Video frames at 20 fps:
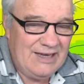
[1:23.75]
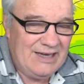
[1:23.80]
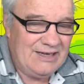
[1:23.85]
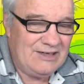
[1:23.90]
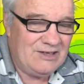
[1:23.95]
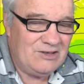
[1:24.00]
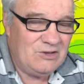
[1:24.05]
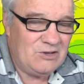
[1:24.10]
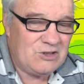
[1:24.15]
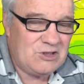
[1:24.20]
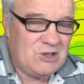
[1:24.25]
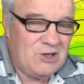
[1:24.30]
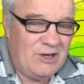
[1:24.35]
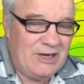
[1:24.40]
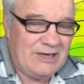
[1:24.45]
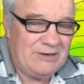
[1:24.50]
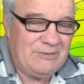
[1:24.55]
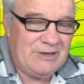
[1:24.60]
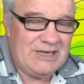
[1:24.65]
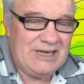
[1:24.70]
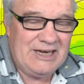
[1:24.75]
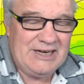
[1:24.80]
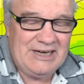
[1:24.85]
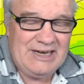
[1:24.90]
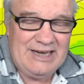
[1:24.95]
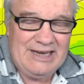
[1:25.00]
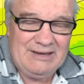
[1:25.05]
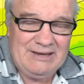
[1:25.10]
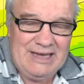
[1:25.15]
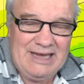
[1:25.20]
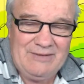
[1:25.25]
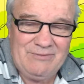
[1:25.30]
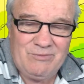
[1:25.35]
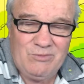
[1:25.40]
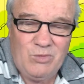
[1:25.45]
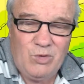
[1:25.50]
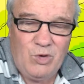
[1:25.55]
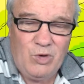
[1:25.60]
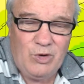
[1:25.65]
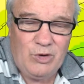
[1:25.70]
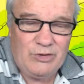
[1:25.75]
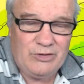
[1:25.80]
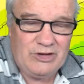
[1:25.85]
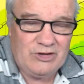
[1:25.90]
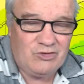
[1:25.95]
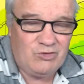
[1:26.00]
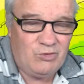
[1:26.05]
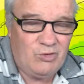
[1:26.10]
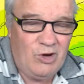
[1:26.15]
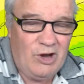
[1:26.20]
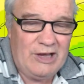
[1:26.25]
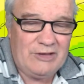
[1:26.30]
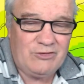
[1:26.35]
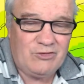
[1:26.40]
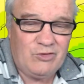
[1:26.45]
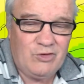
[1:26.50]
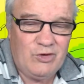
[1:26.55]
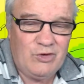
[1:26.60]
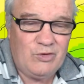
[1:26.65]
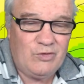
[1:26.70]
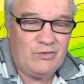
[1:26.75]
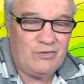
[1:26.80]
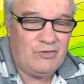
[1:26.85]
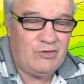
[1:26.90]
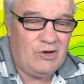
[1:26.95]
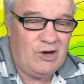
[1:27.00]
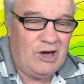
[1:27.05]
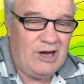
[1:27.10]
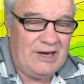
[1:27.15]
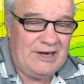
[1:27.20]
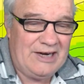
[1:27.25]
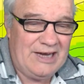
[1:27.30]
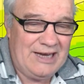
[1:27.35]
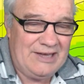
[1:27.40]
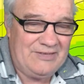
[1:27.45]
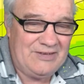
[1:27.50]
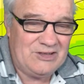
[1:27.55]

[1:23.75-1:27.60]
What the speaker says: And it looks like we're going to have more of this right through to Friday.